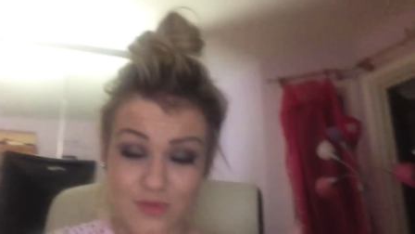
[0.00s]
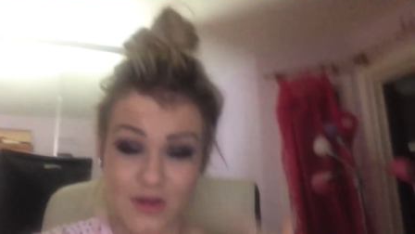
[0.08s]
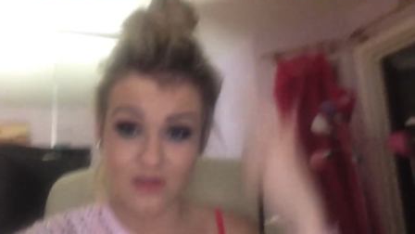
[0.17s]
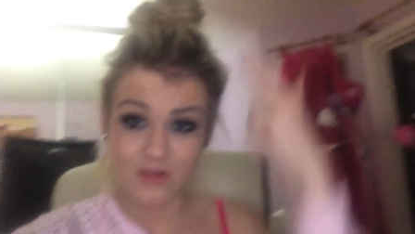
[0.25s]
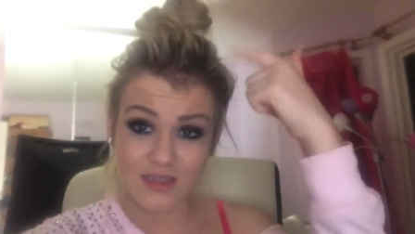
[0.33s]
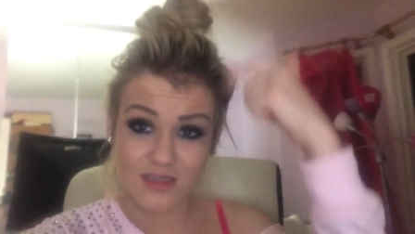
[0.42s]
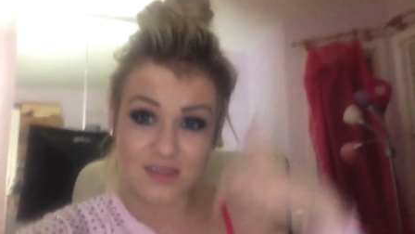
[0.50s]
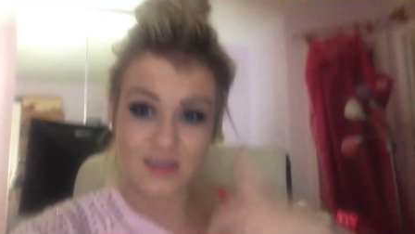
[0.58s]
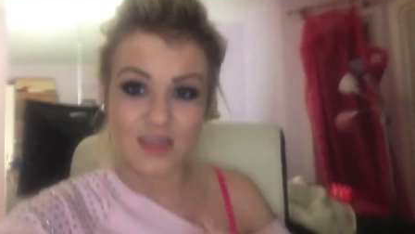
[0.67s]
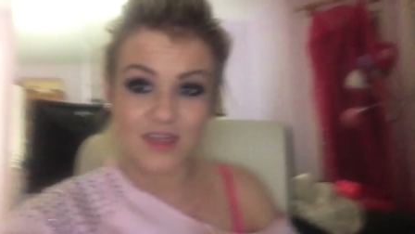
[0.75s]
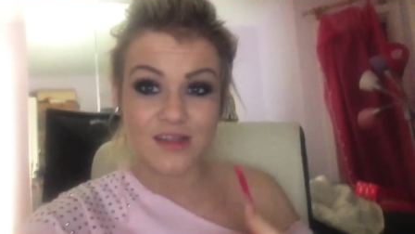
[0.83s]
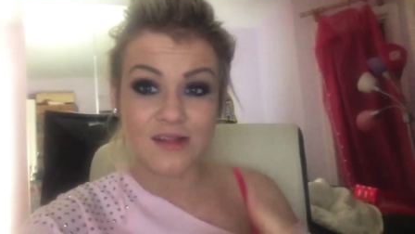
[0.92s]
is what I looked like
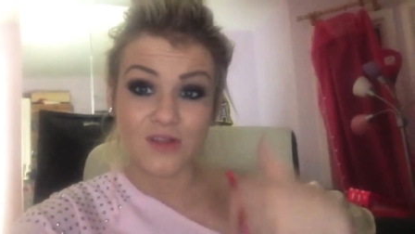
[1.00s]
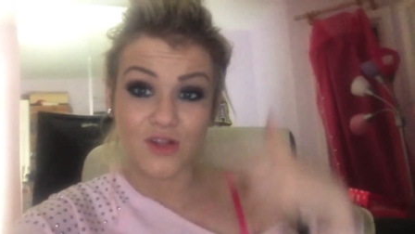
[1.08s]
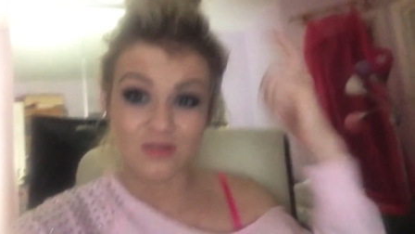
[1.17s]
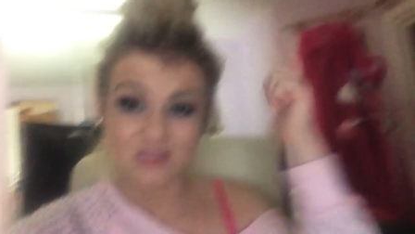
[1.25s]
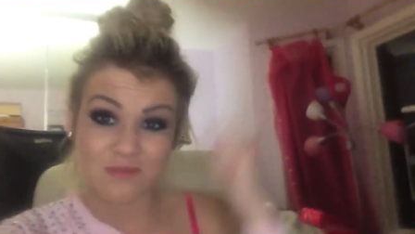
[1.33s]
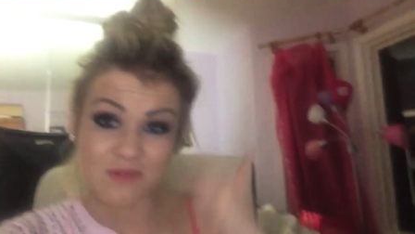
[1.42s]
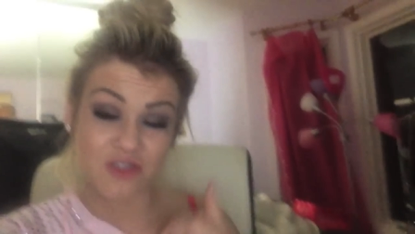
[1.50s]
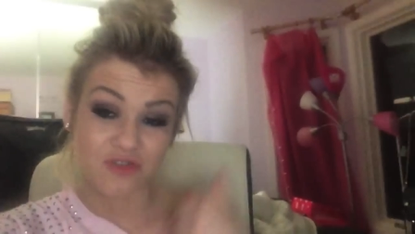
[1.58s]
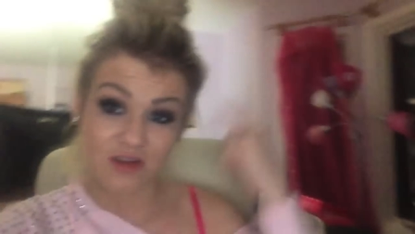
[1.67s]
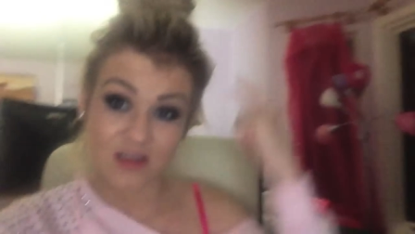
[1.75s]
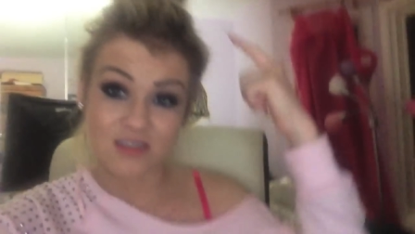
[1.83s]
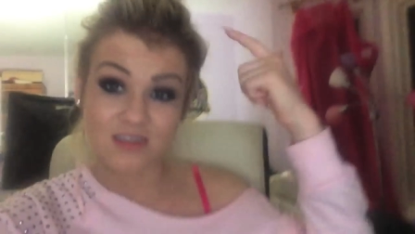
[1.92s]
today. Ultimate
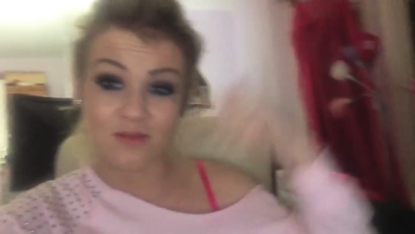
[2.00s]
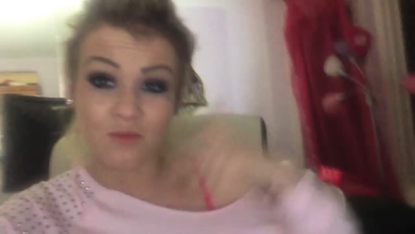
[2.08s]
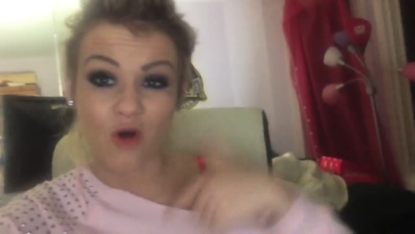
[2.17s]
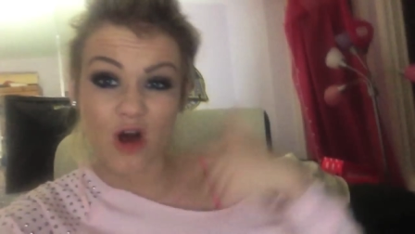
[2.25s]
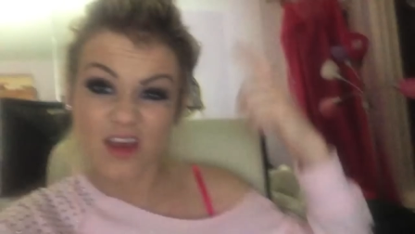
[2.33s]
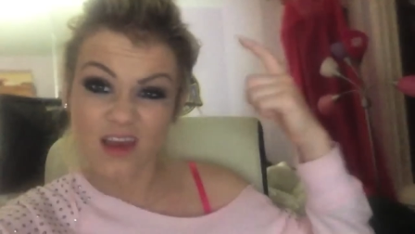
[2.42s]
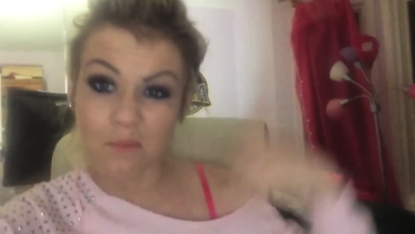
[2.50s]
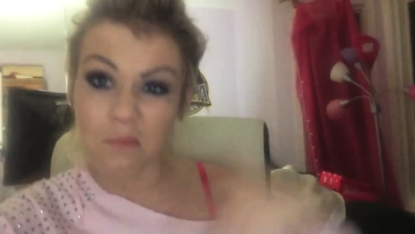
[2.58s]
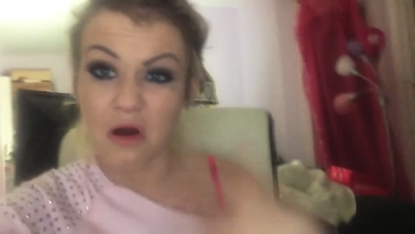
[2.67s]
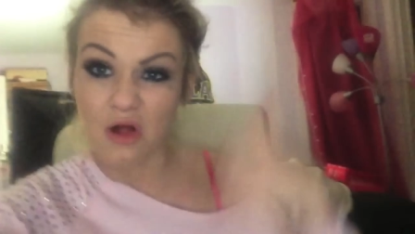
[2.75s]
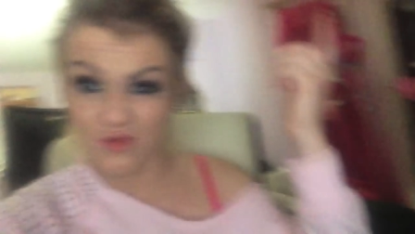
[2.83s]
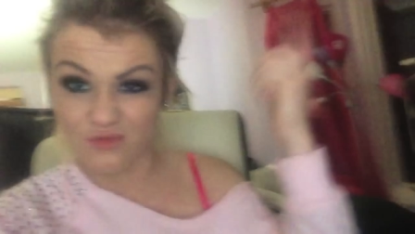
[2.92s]
stress. Walking
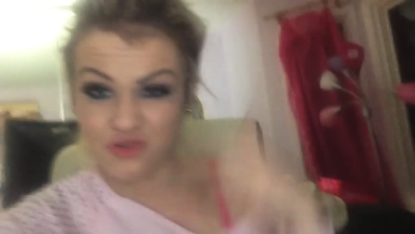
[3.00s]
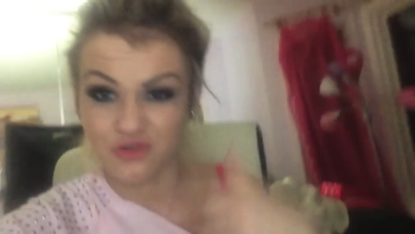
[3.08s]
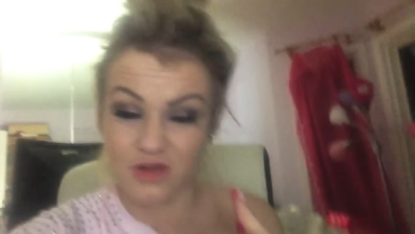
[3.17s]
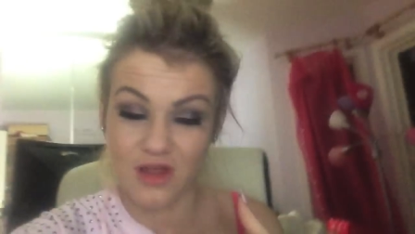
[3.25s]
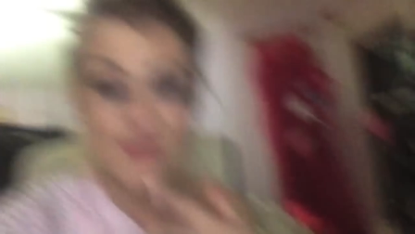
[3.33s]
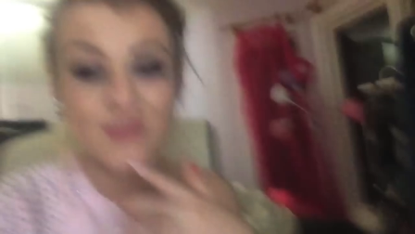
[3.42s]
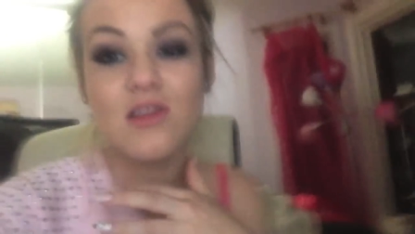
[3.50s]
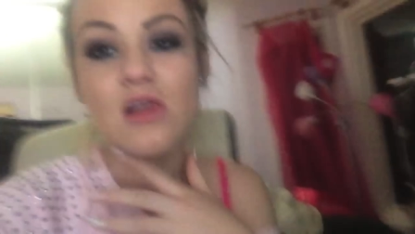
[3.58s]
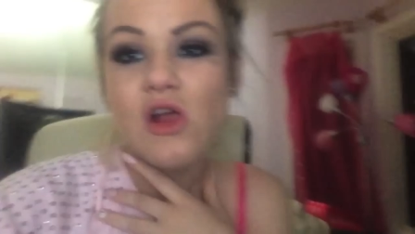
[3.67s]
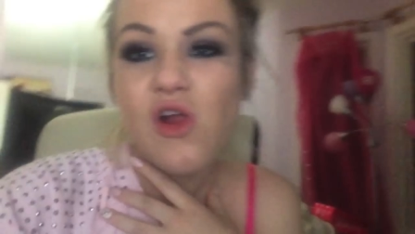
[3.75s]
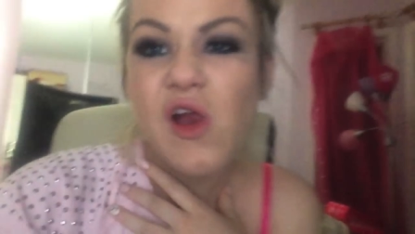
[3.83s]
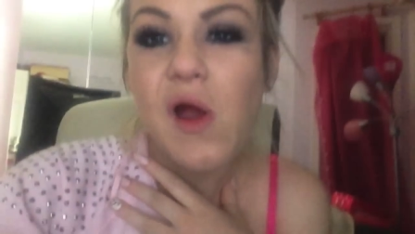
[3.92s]
ball of stress.
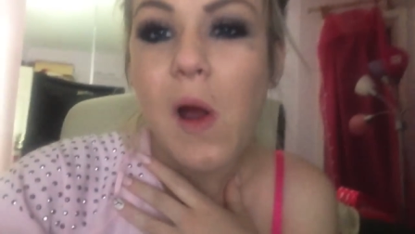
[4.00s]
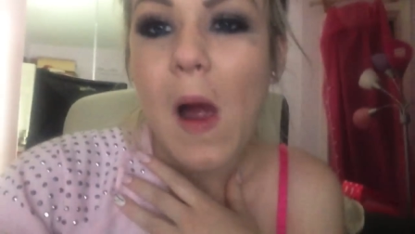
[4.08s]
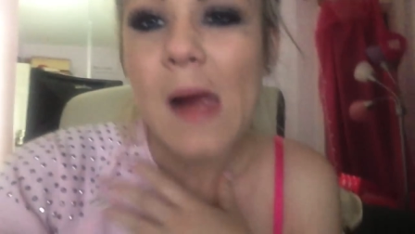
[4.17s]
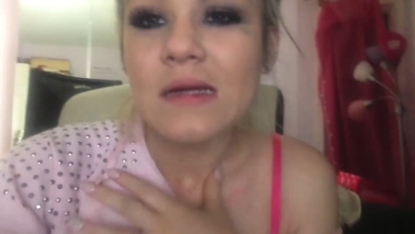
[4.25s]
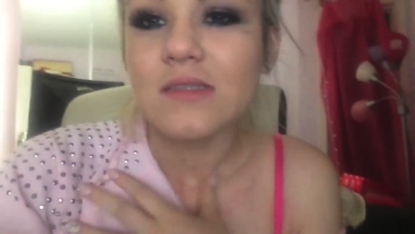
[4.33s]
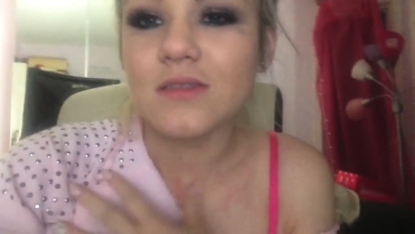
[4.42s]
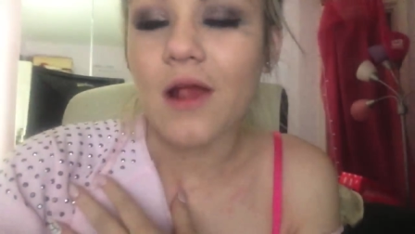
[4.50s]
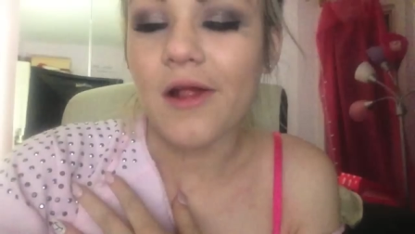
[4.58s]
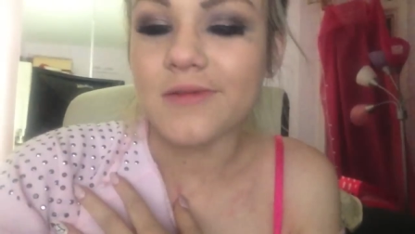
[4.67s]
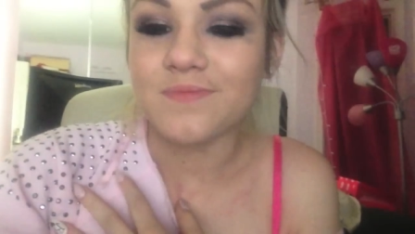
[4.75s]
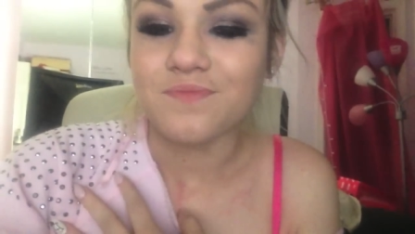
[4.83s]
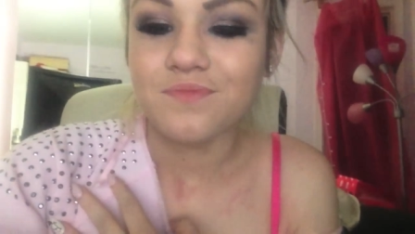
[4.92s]

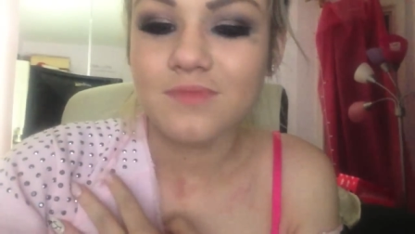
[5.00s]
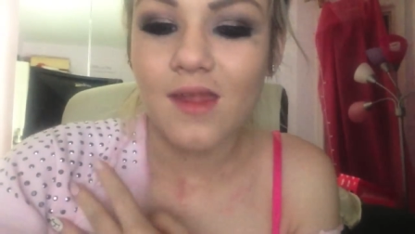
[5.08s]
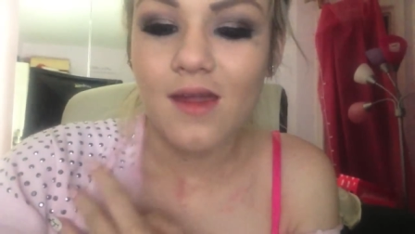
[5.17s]
Um,